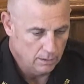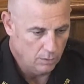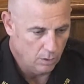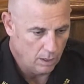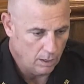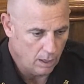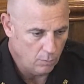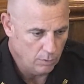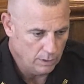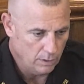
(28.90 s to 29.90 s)
you know, our,
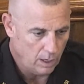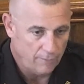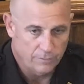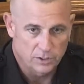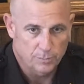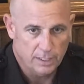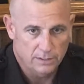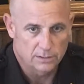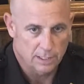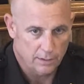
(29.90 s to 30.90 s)
our real office
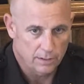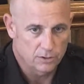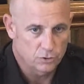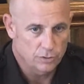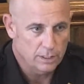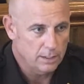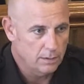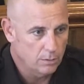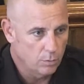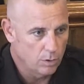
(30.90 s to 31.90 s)
space is out on the street
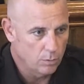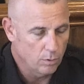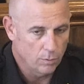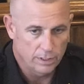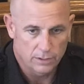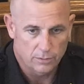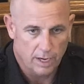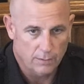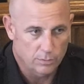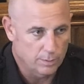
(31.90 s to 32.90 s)
where, where we
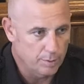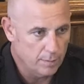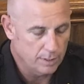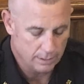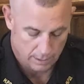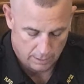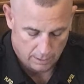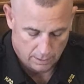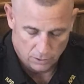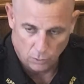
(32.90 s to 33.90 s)
interact with the public.
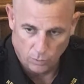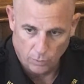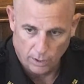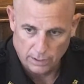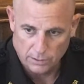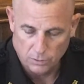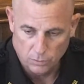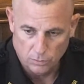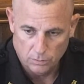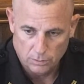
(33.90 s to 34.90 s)
So we wanted
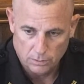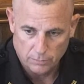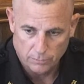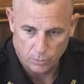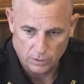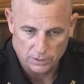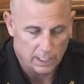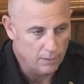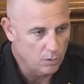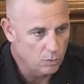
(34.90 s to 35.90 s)
to focus
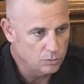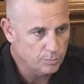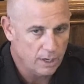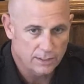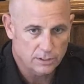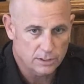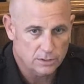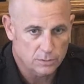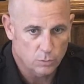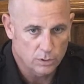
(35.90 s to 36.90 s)
on those
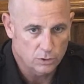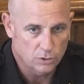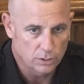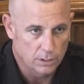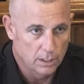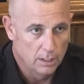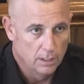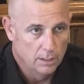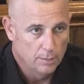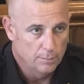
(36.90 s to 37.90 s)
projects which could
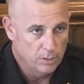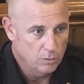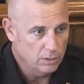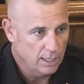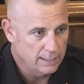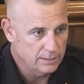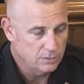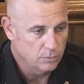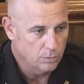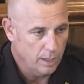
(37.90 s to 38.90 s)
be utilized
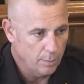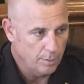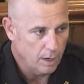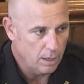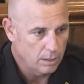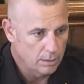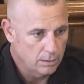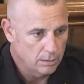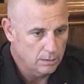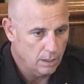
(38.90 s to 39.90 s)
to help our
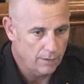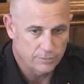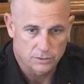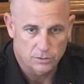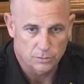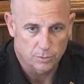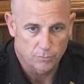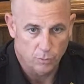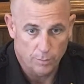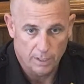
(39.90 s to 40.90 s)
officers
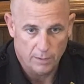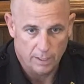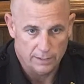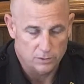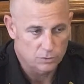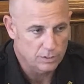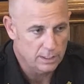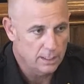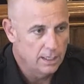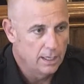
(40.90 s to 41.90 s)
perform better on the street